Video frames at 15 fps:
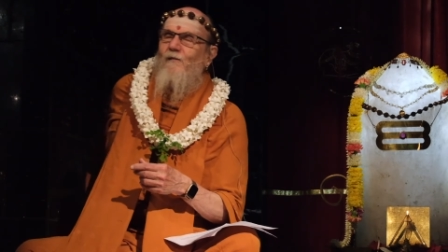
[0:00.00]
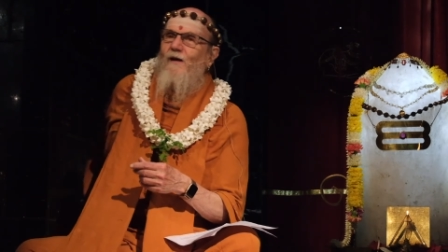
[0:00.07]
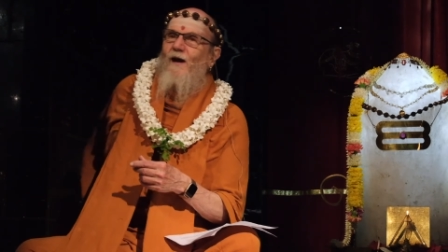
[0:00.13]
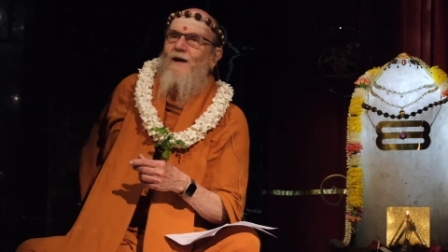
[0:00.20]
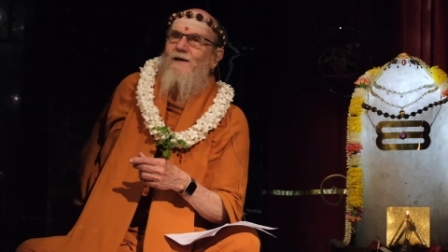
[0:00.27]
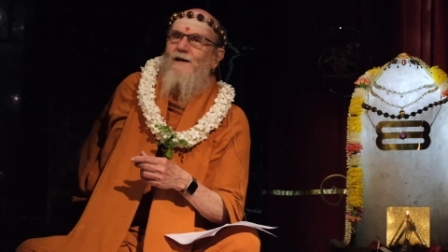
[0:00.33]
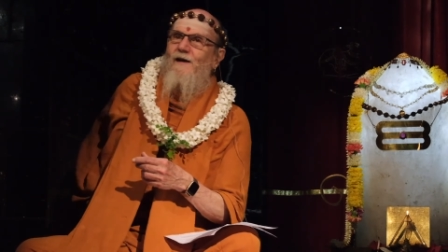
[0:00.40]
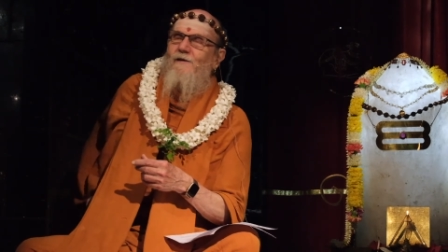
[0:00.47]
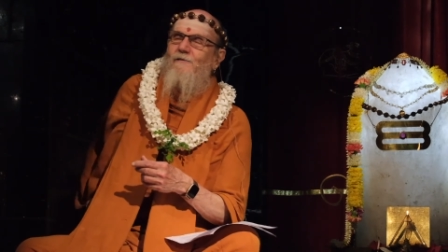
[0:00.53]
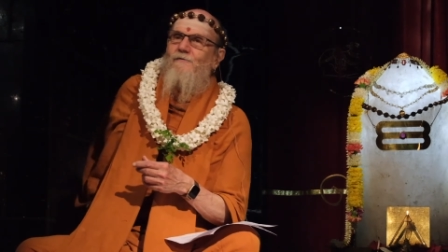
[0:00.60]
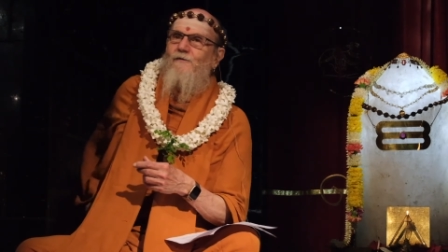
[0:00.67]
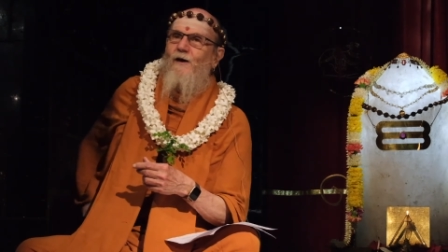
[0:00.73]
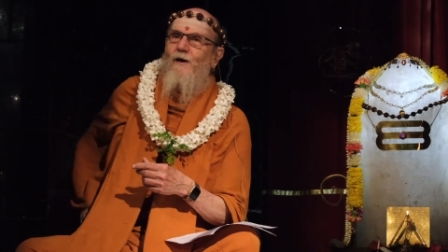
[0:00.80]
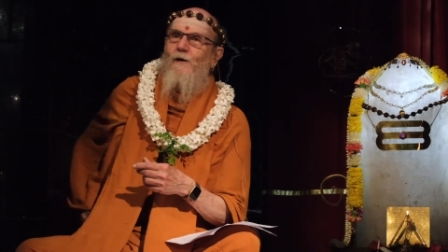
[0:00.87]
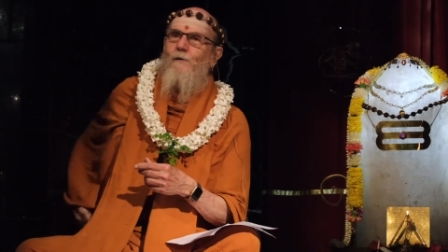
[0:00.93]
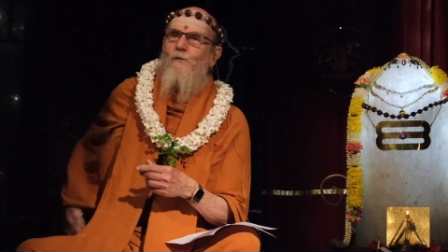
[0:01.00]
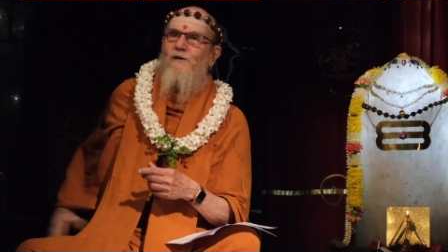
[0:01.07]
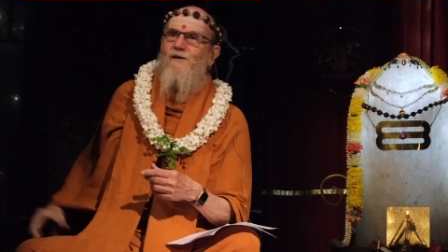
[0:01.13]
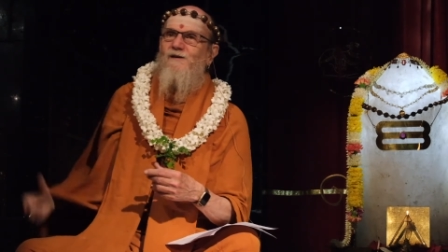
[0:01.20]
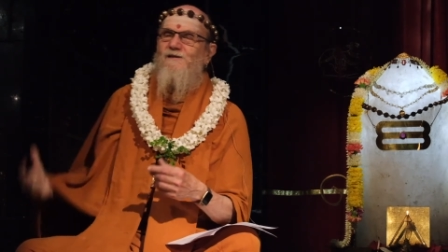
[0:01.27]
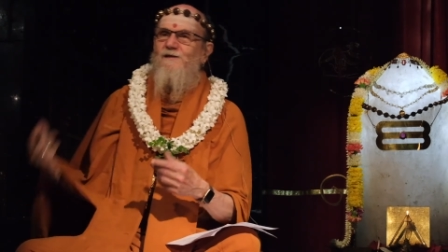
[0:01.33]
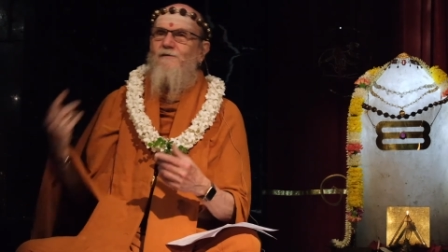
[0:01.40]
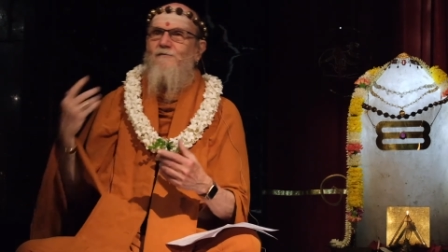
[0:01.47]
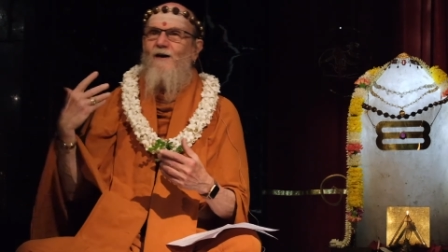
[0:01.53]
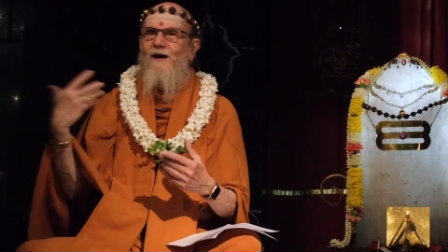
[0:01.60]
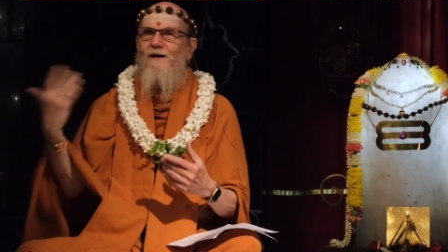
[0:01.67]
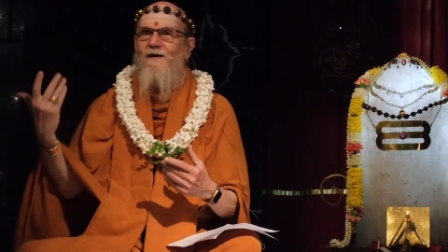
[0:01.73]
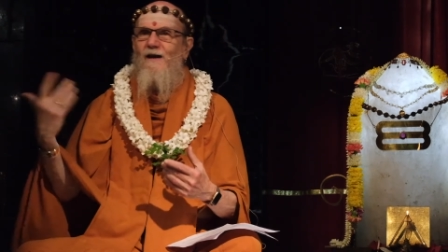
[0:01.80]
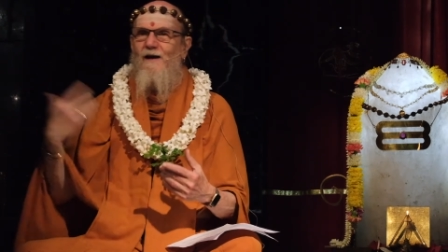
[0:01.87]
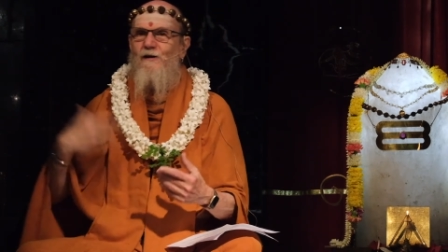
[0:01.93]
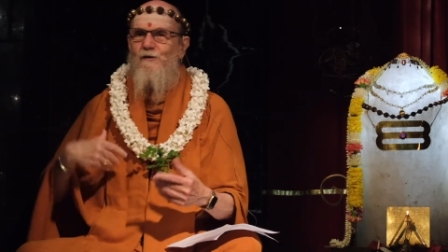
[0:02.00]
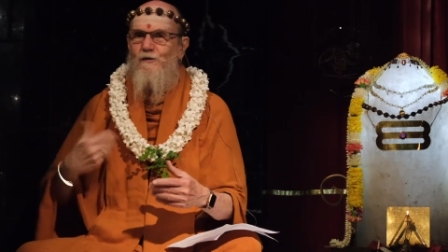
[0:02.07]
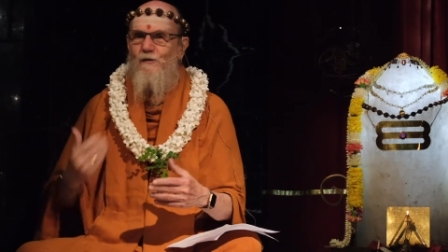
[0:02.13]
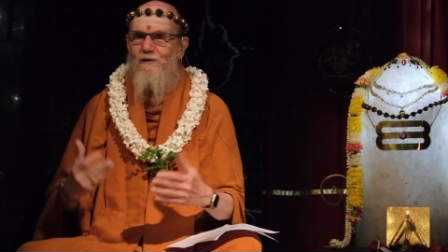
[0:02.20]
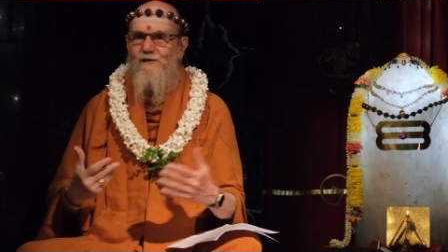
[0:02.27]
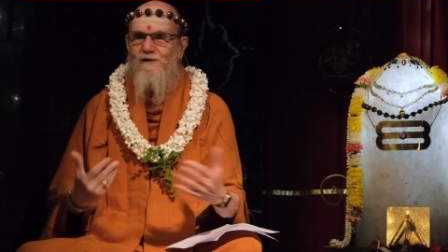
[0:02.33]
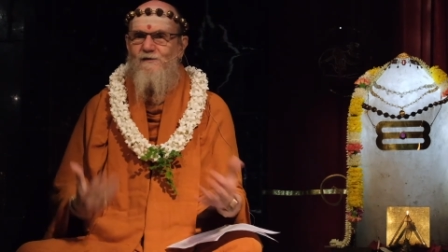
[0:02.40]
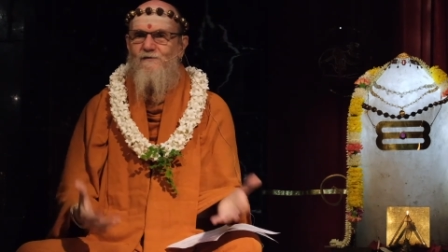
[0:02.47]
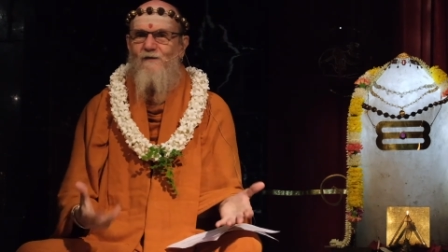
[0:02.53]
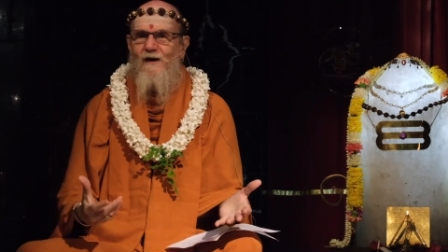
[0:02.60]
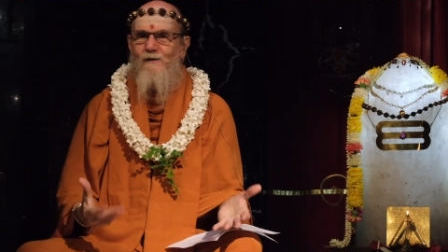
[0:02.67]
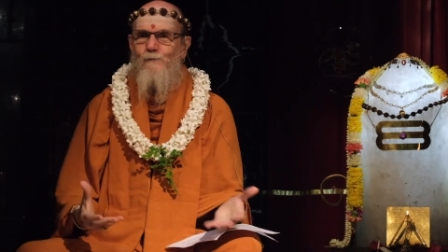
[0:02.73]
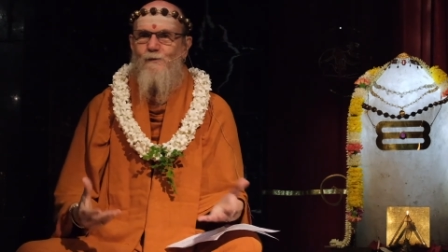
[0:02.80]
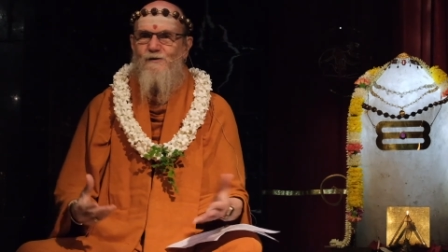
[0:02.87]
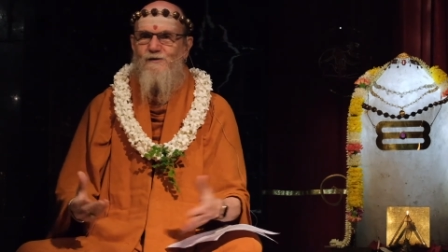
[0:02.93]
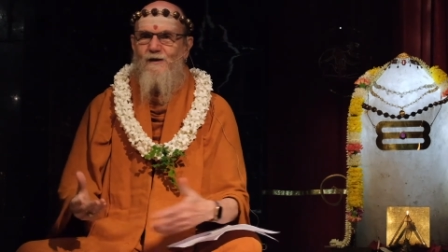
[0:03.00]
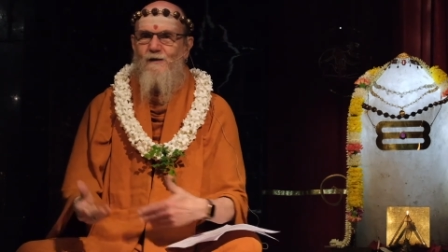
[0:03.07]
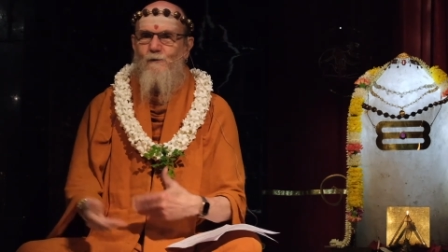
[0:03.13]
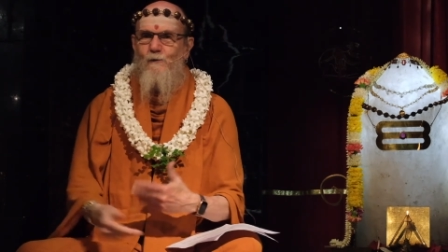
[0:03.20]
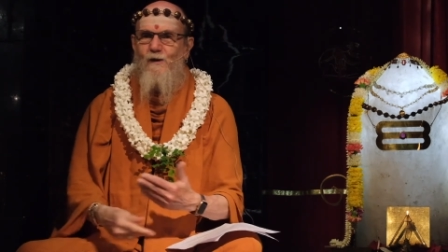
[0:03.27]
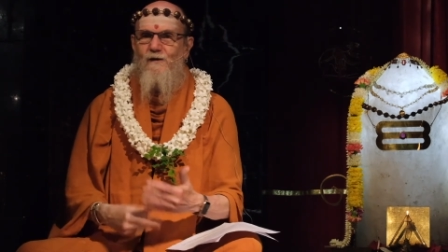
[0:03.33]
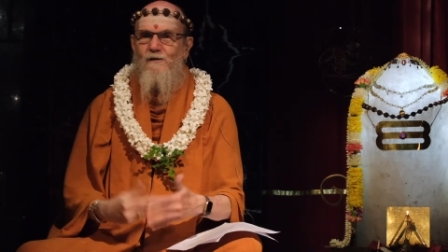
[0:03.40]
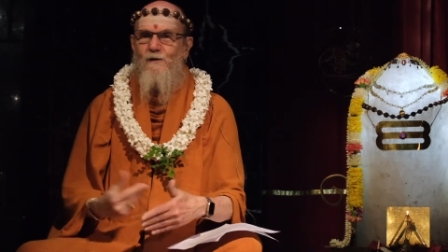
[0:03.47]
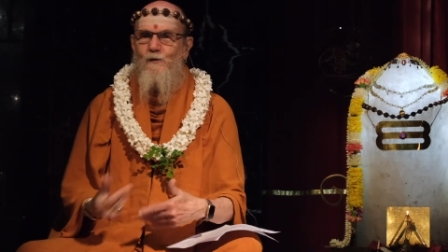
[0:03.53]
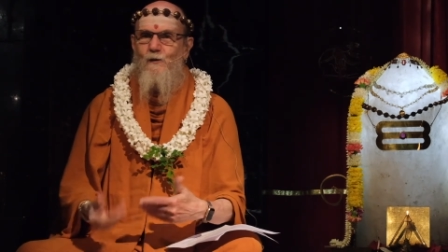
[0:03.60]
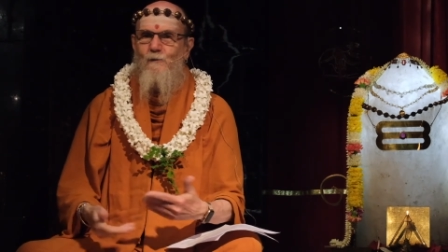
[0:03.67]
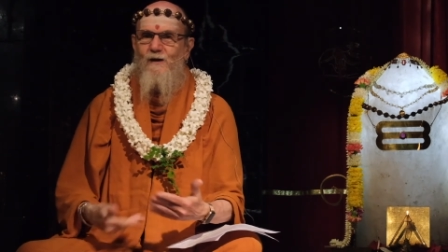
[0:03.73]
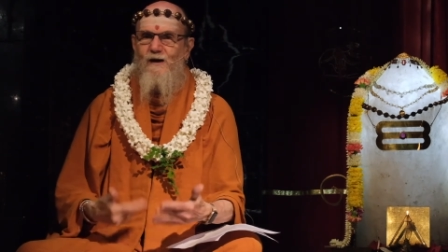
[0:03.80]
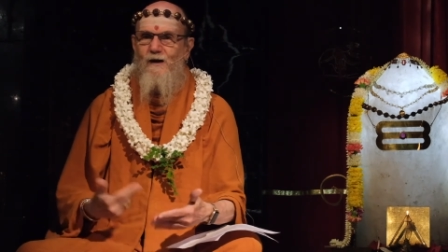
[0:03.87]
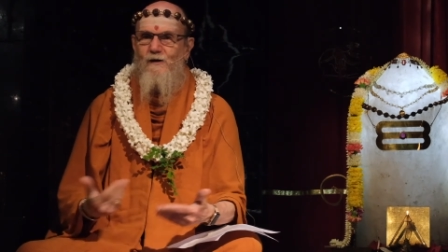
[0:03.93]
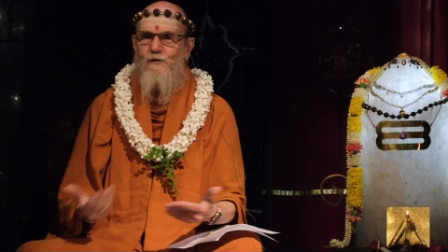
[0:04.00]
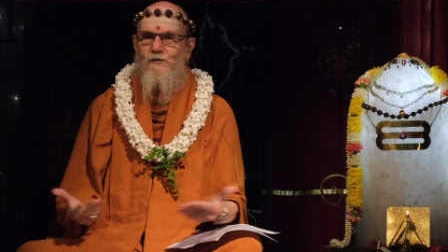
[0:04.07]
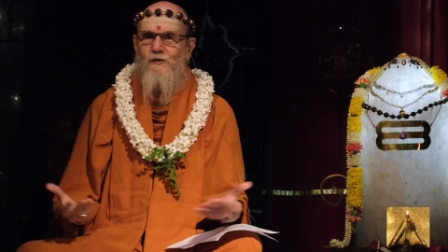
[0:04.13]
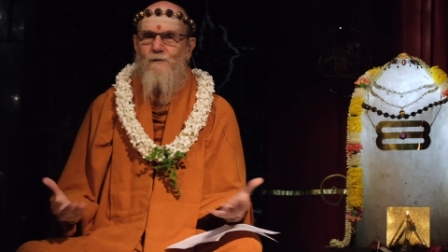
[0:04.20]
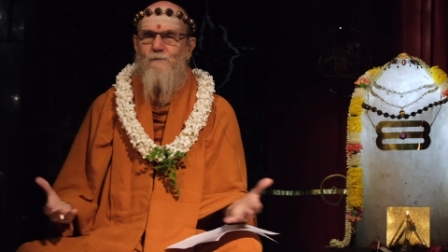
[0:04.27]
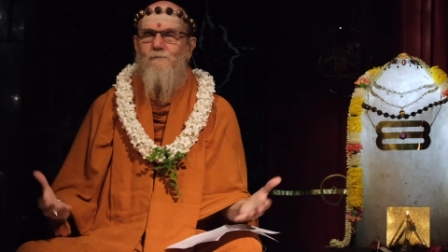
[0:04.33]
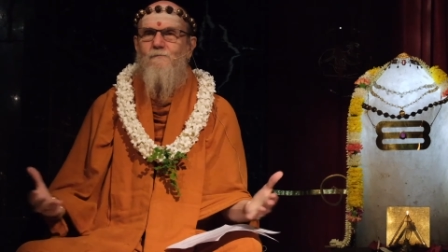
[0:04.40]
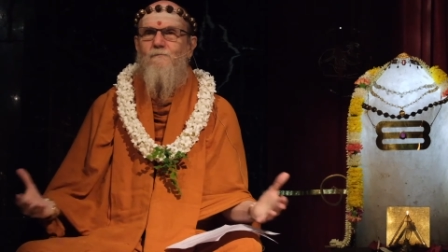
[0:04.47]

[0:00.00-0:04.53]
identified with his divine nature and just 5% with the human nature.